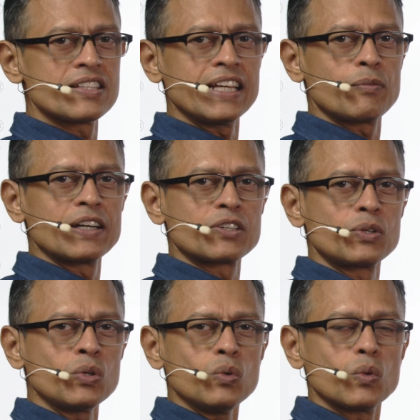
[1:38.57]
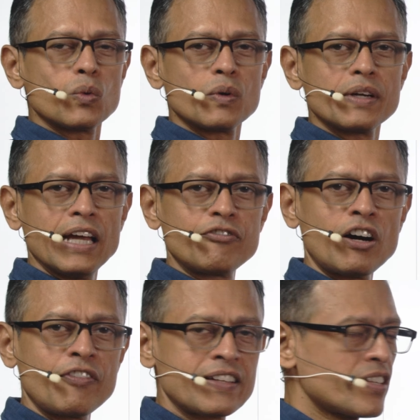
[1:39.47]
equal to 2, f
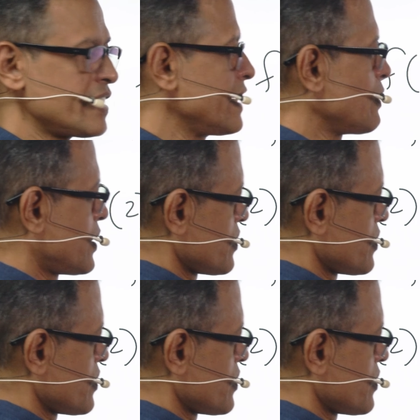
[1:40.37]
of x is equal to